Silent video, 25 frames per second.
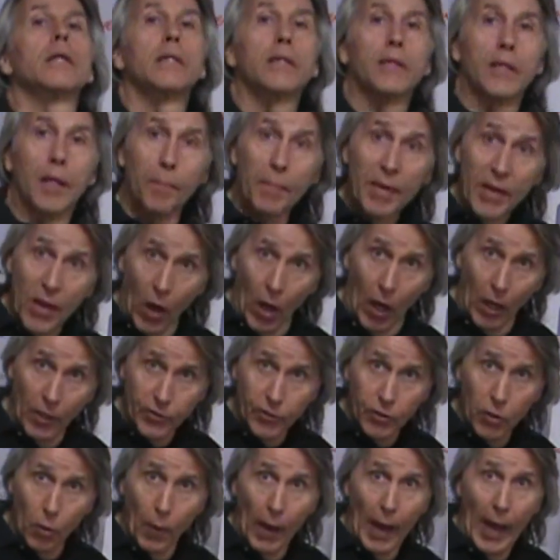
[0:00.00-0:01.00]
Let me
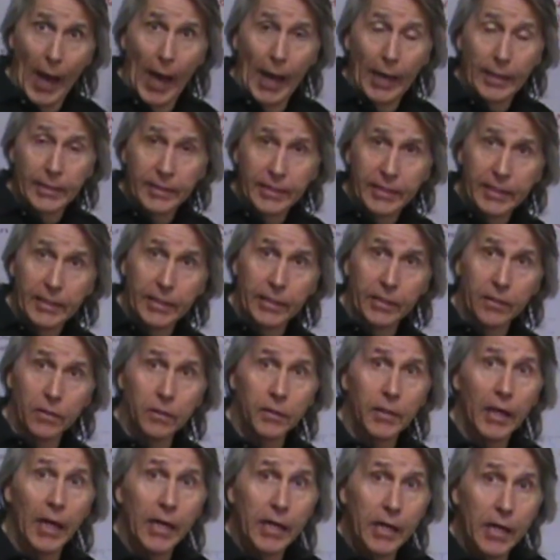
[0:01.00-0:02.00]
also add here
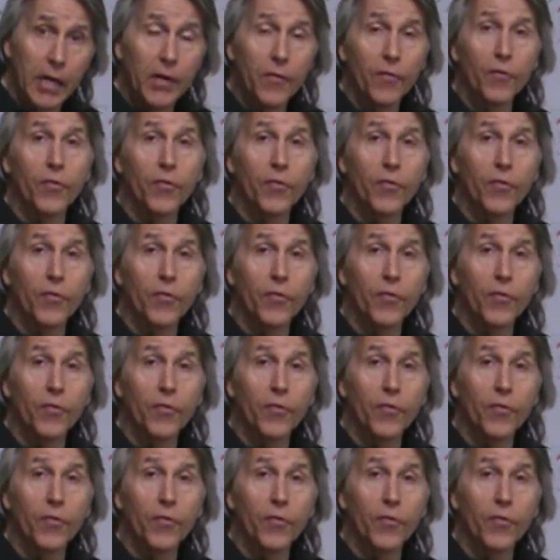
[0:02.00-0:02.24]
that